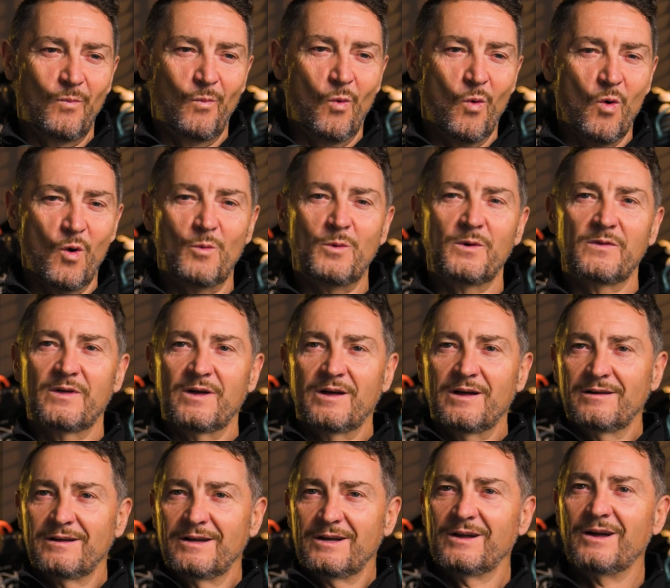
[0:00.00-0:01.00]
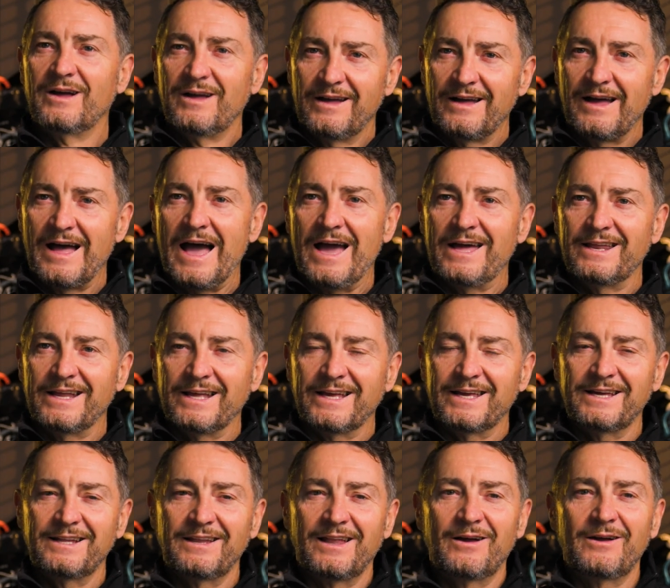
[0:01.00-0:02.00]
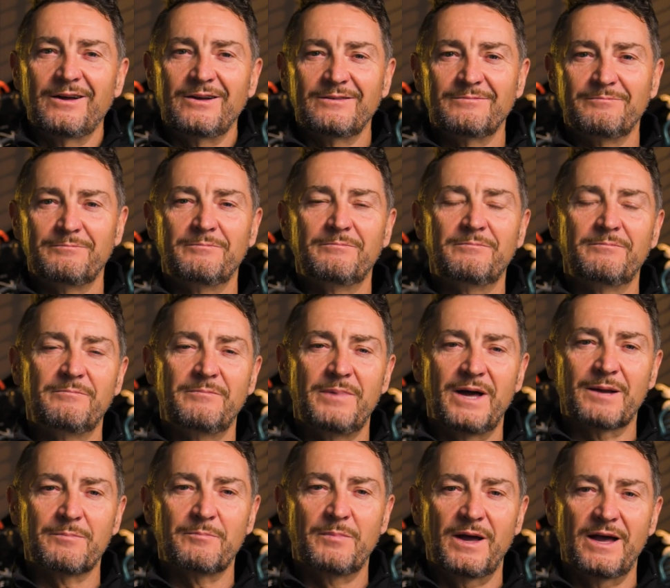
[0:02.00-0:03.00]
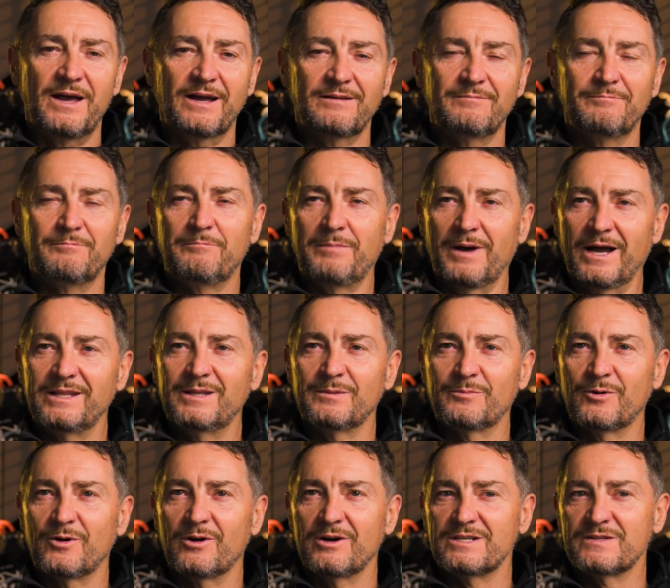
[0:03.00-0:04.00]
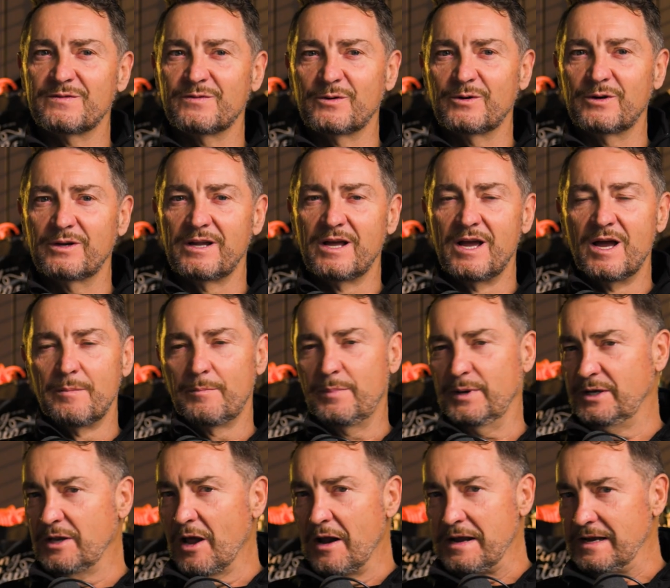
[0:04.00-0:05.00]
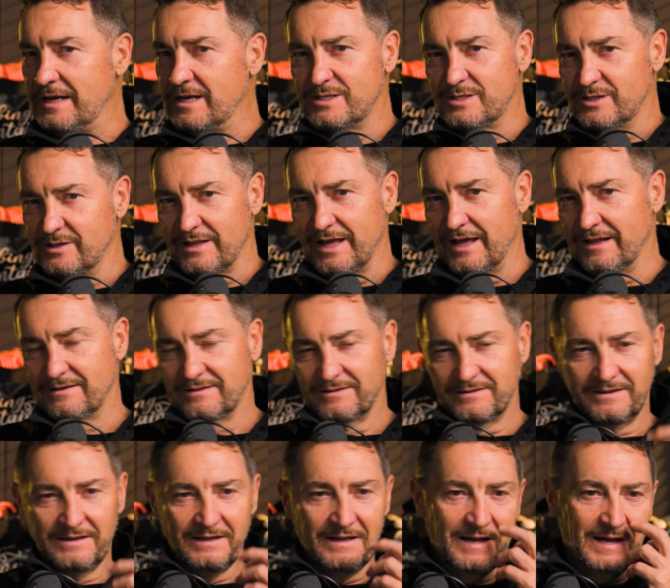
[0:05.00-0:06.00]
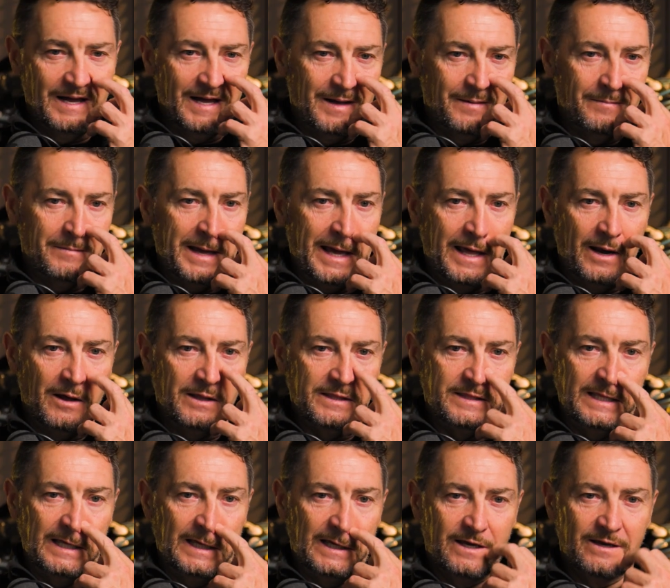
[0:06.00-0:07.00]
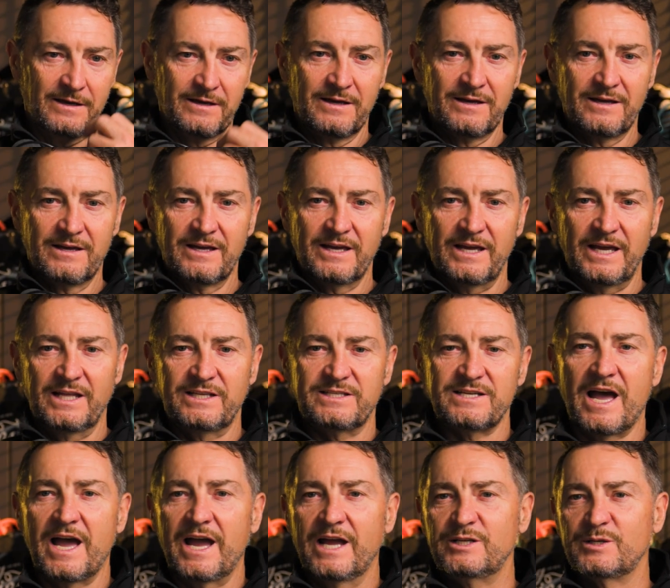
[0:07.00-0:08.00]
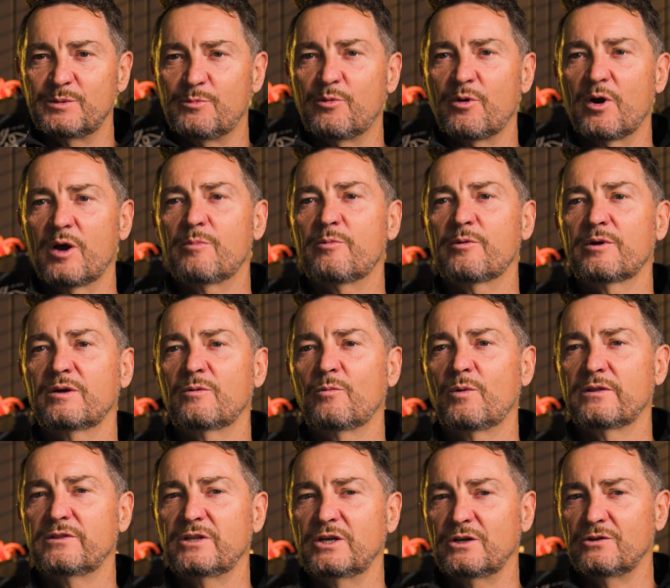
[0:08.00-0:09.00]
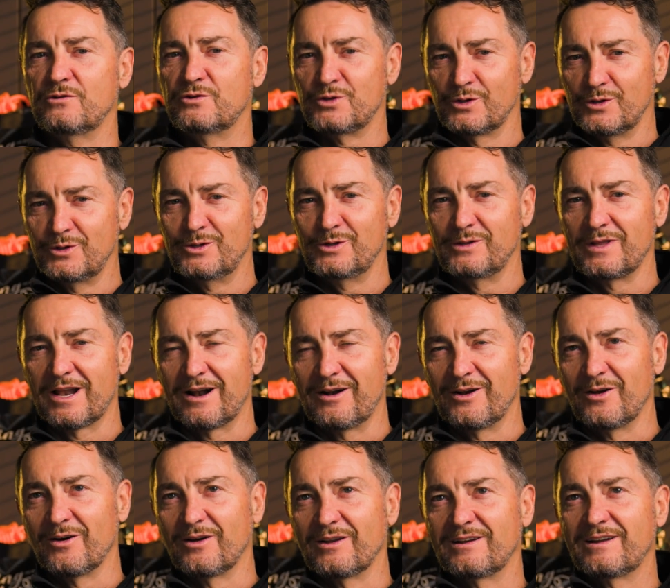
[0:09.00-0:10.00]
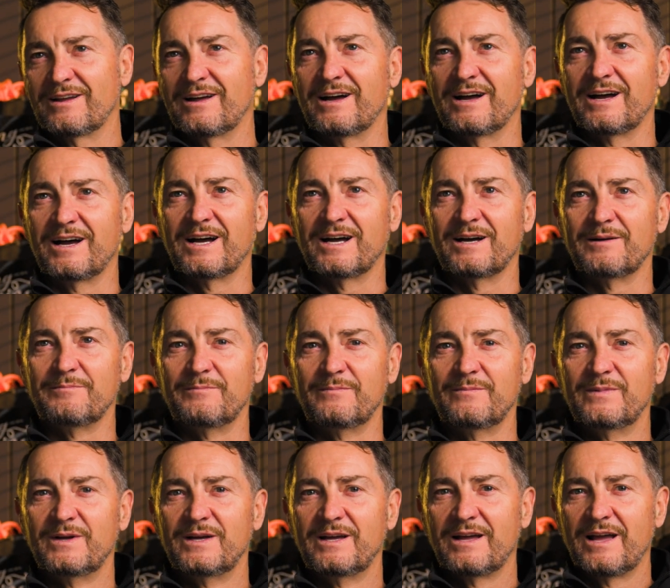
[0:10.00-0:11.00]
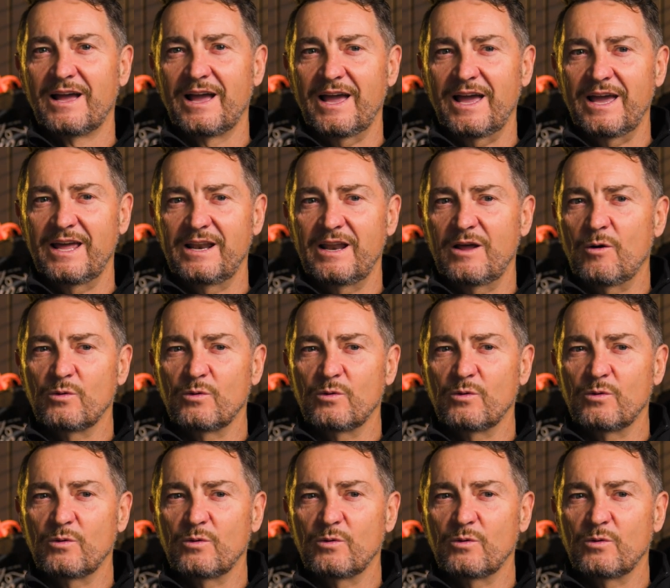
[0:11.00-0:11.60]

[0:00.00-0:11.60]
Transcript: walk with a 18-kilo backpack and paid the price for it, but you don't need to do that. And I think it's age appropriate whether you do that or not. And